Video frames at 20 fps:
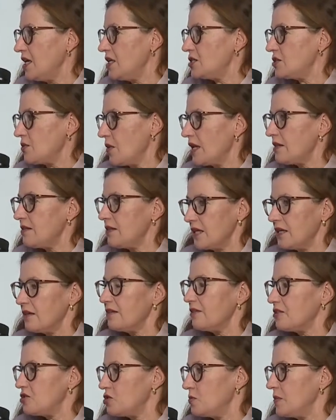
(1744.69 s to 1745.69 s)
So I
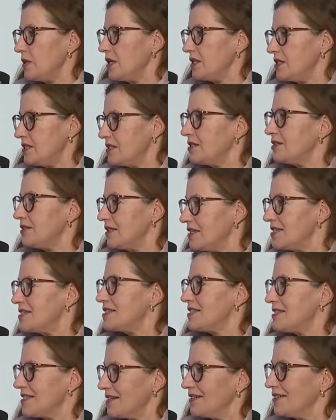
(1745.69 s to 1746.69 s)
think the speed
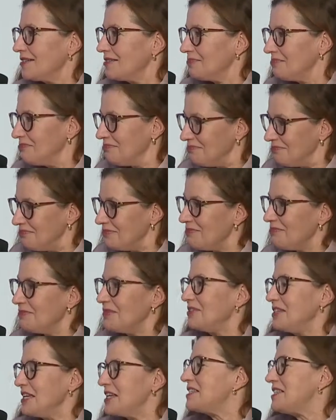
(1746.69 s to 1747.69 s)
is
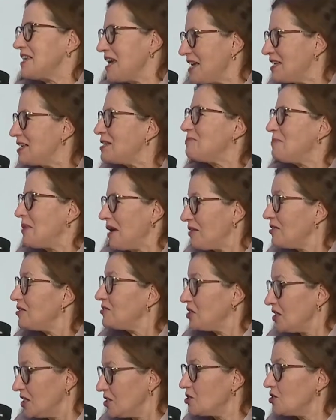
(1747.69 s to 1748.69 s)
dictated by the
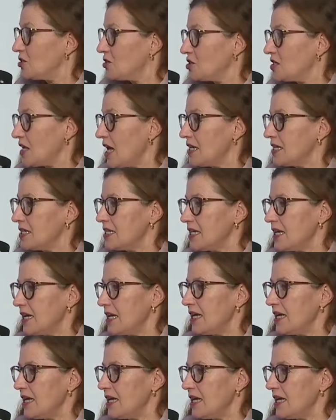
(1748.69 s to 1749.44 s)
teachers, and